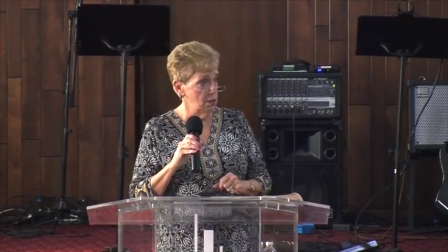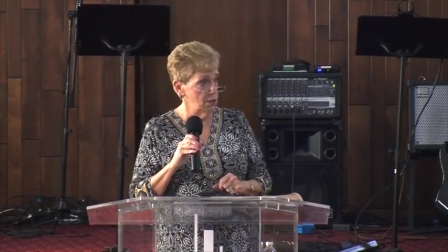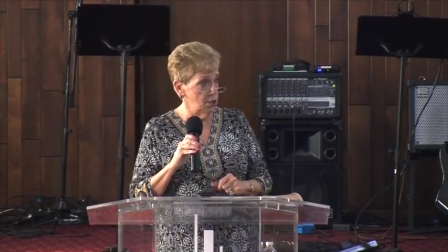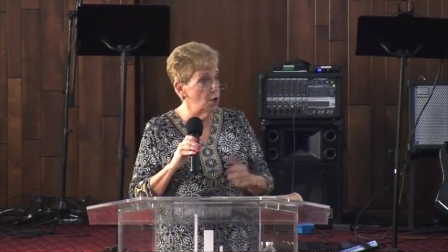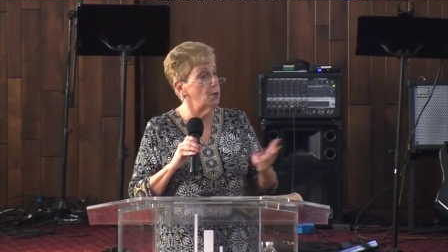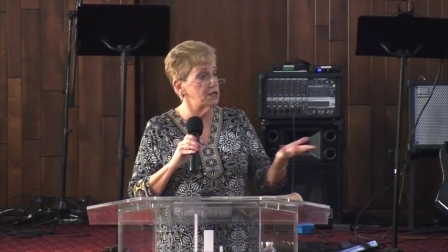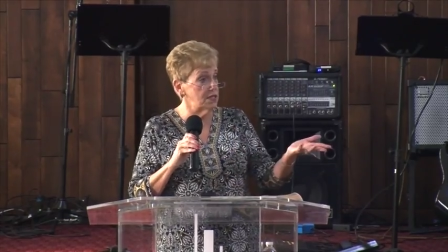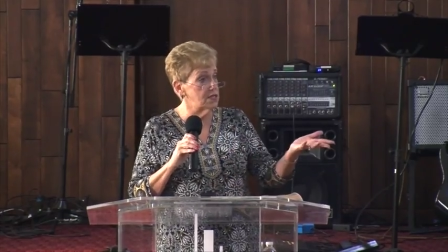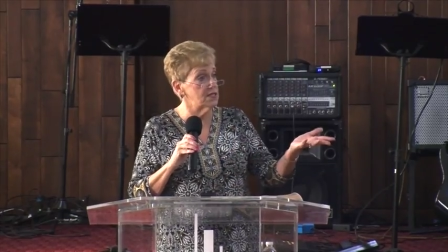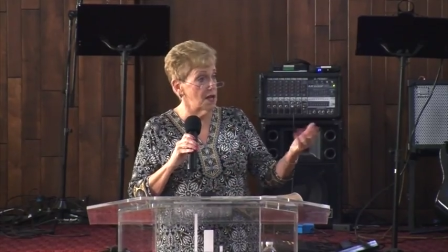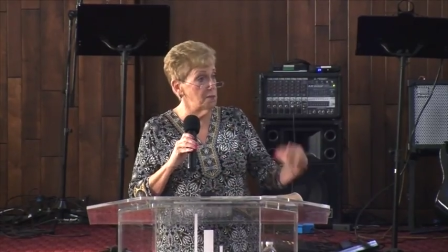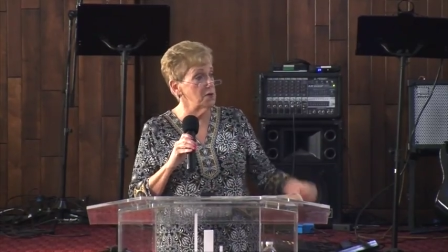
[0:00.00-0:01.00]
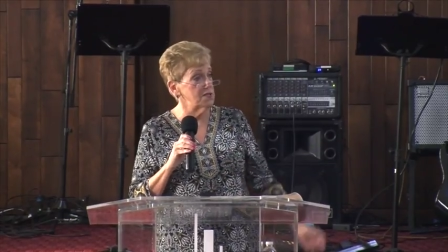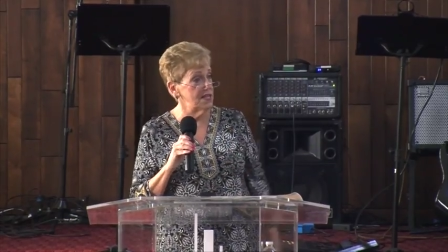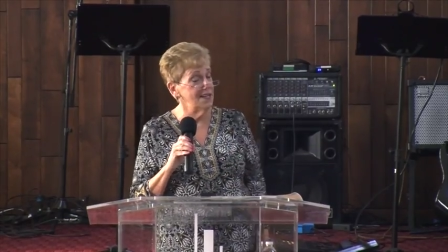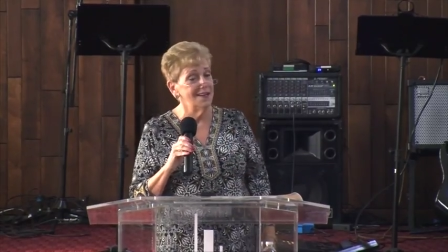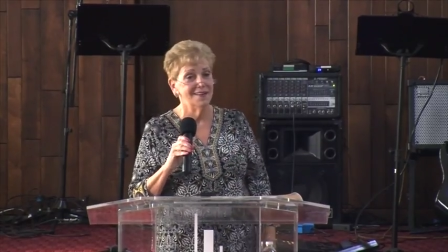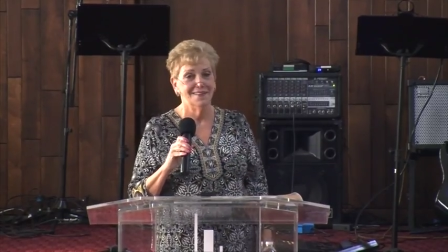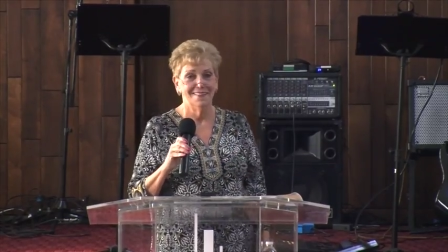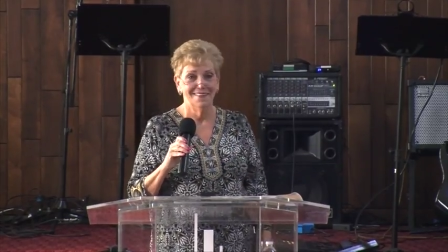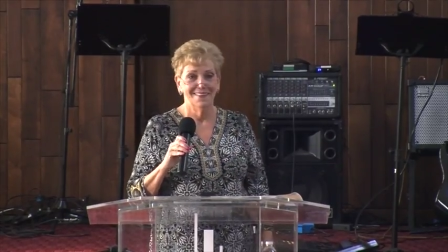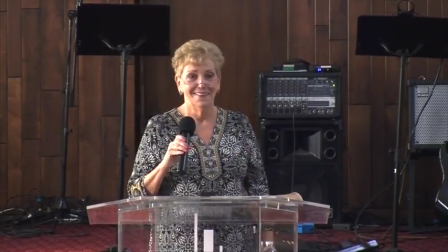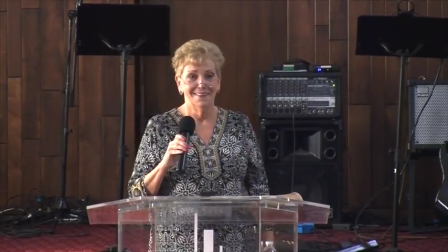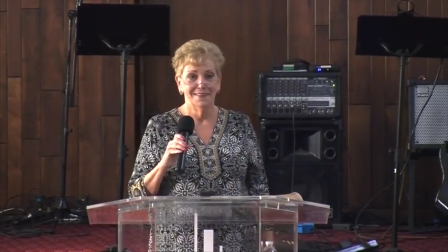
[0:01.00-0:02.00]
Do you know what the disciples did?
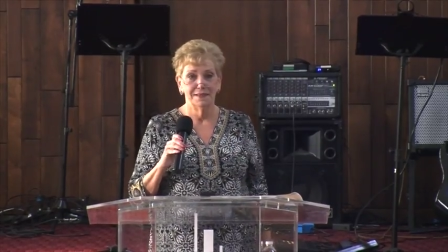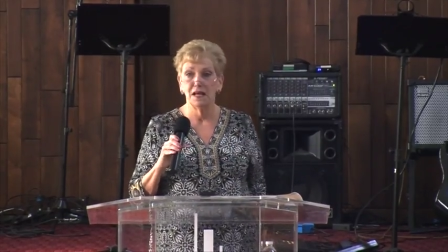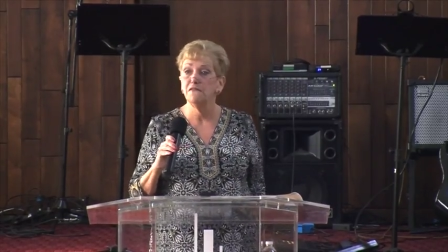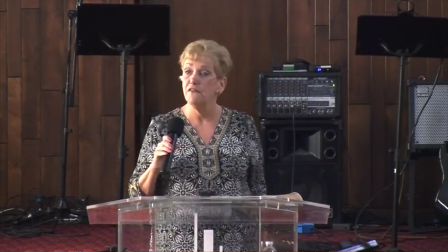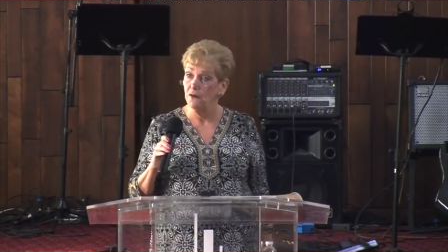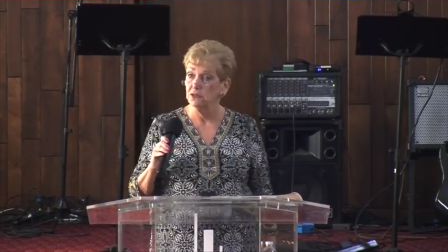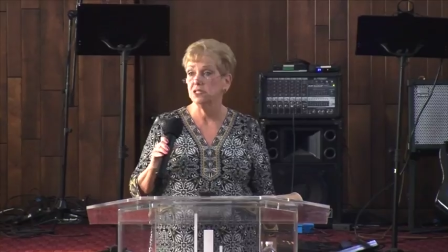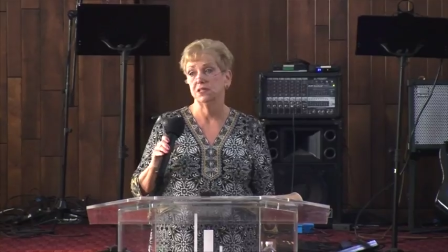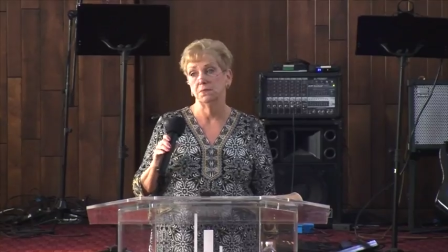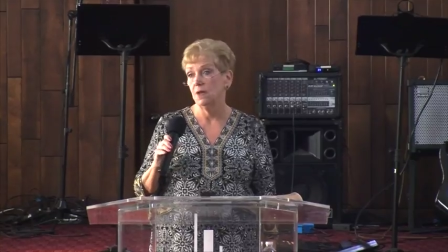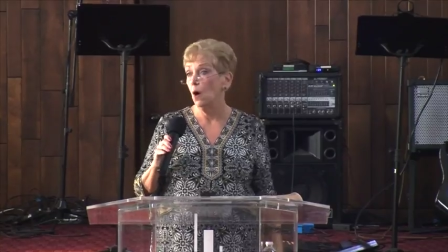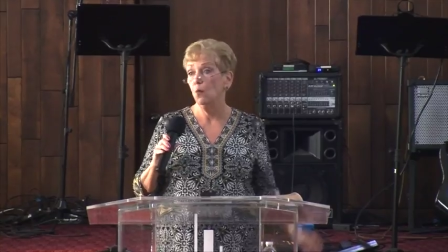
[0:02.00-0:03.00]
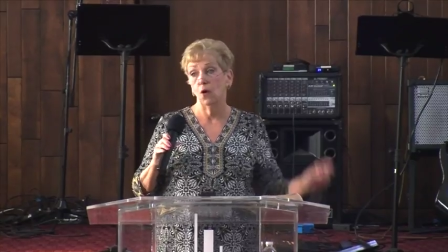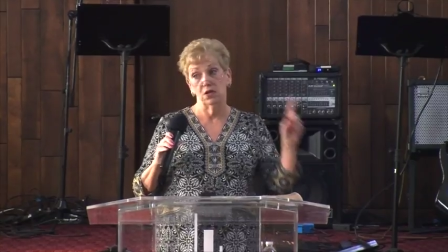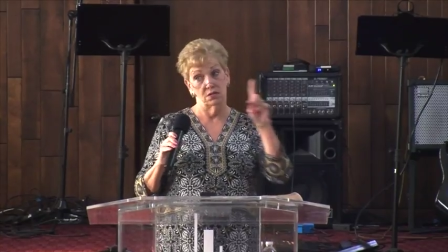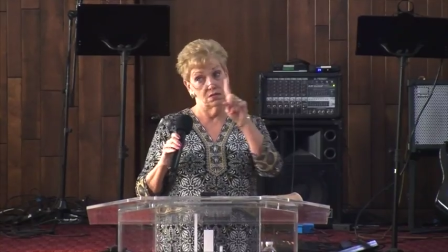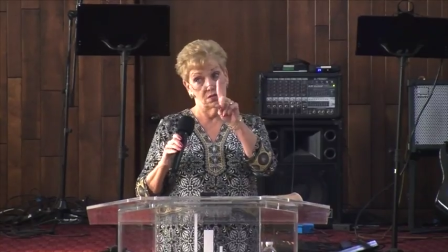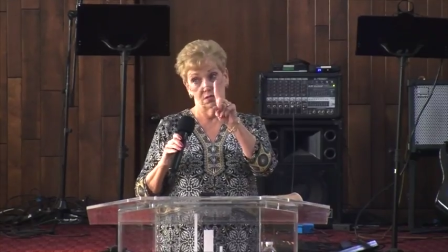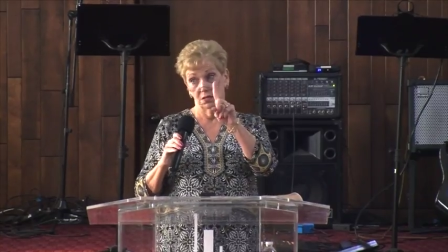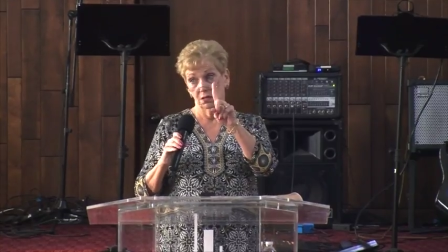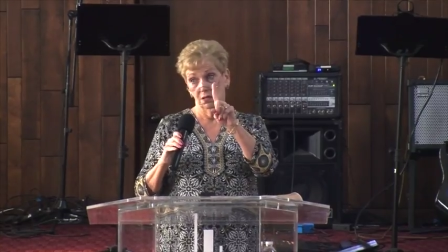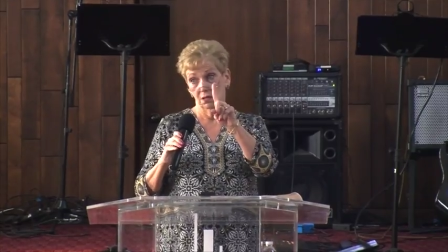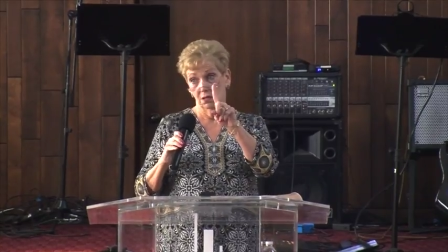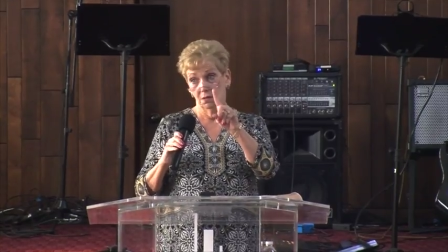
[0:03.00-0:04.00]
They fell asleep, not once,
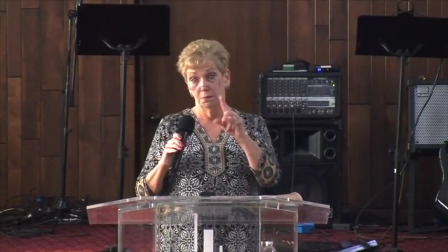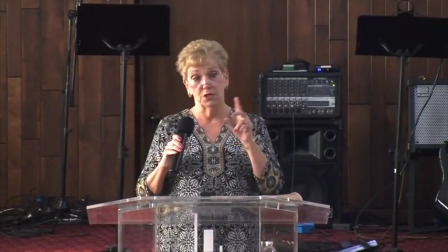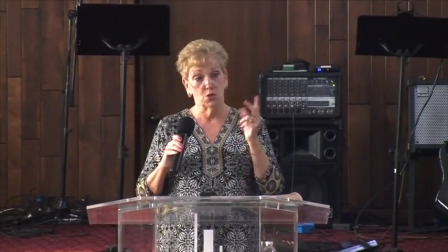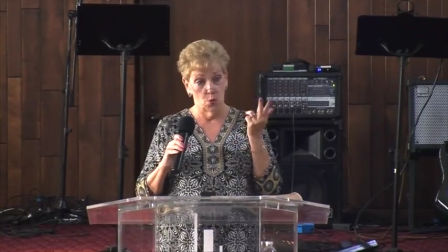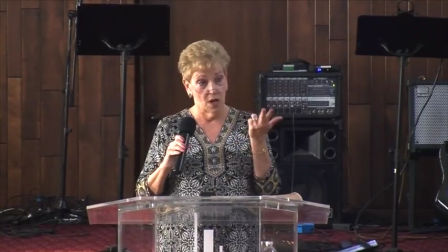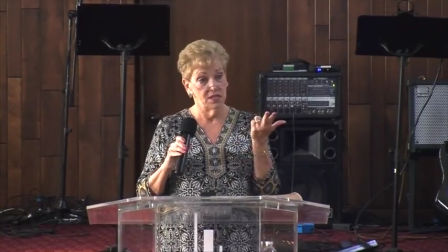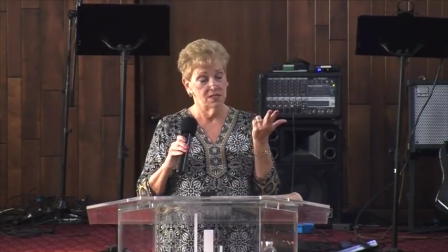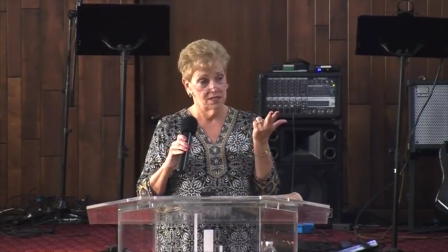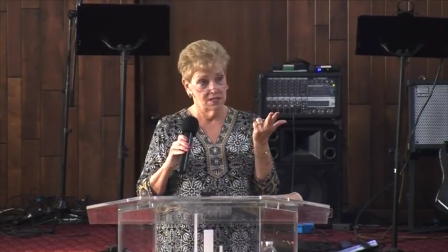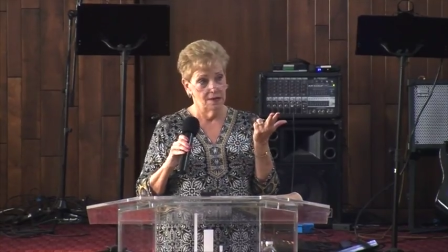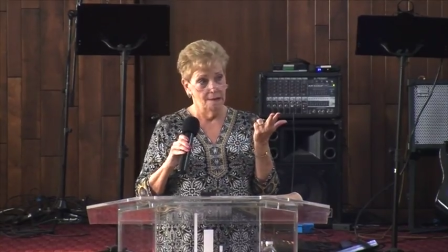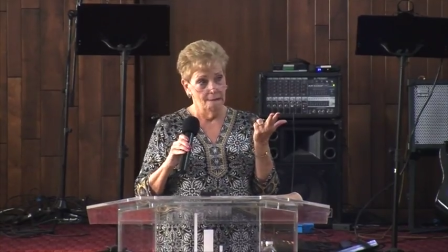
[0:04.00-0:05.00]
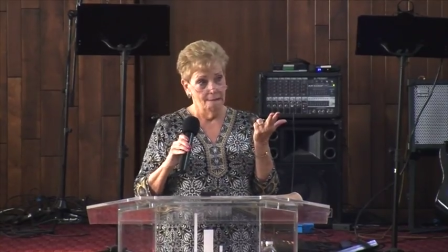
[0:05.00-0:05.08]
but twice.